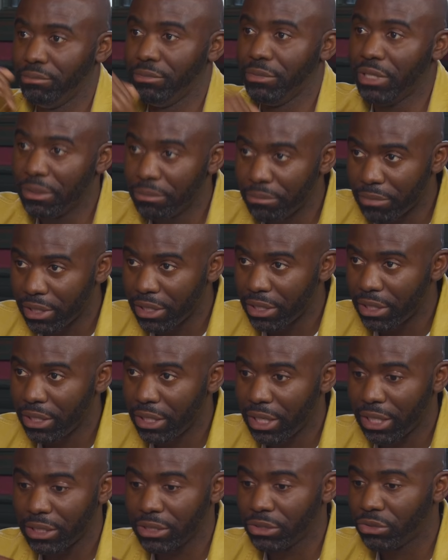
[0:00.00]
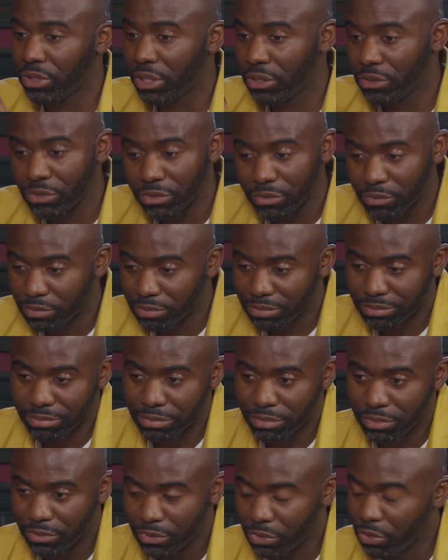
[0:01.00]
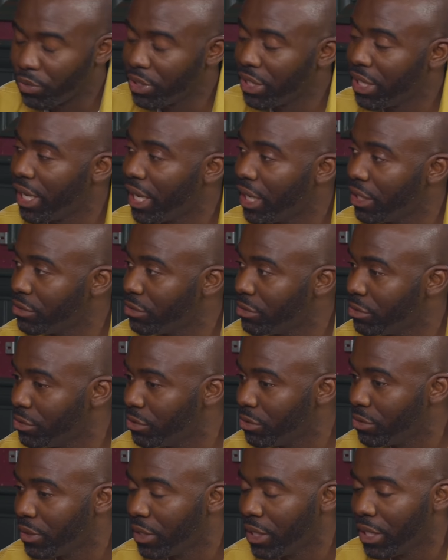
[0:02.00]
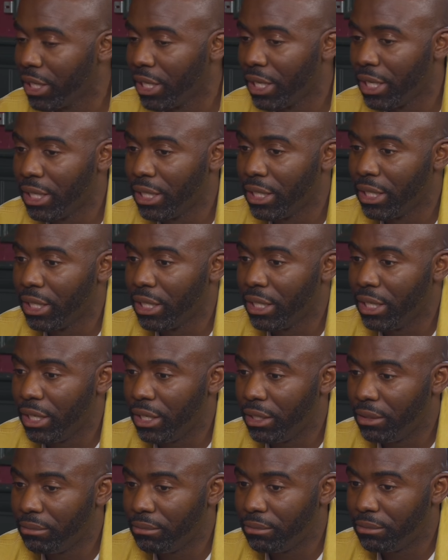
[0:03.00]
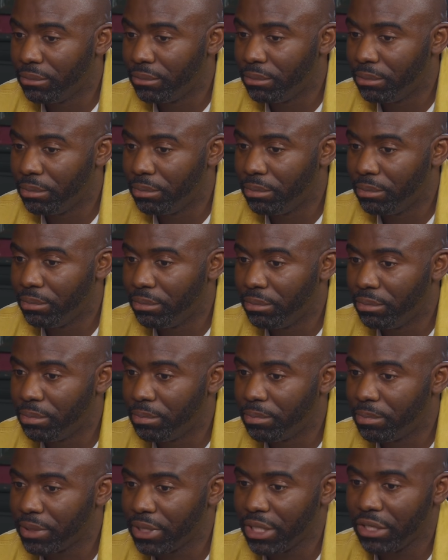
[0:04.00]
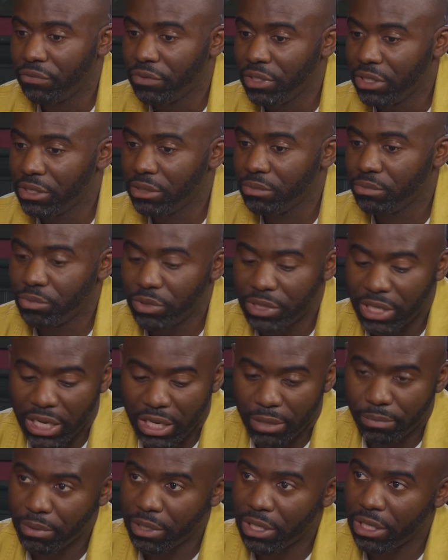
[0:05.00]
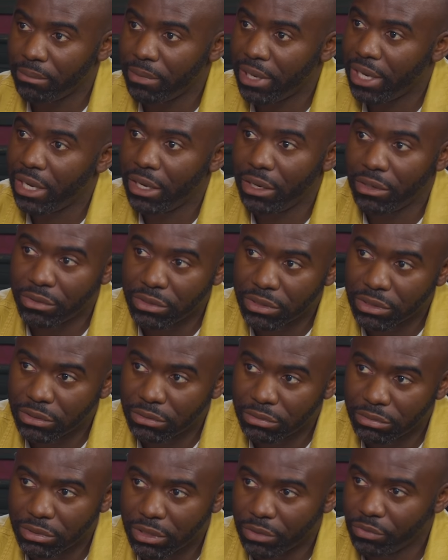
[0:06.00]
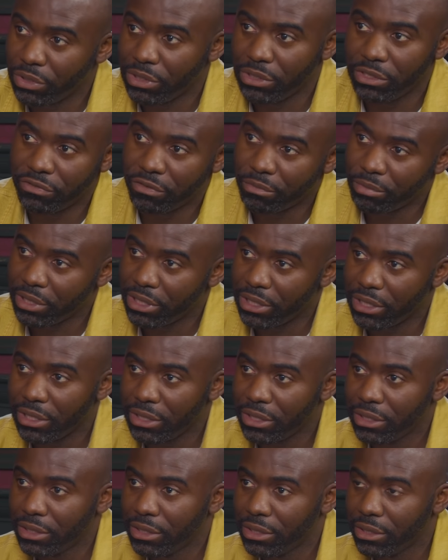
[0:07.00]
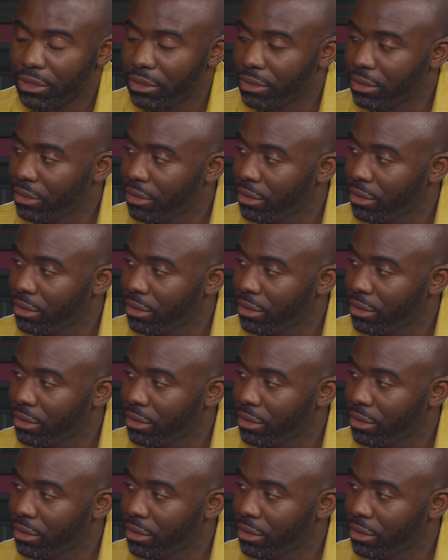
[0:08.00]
in me and they tried to. Do what they had to do, um, but if this would have happened in my house, I wouldn't yeah. never be here. Well, well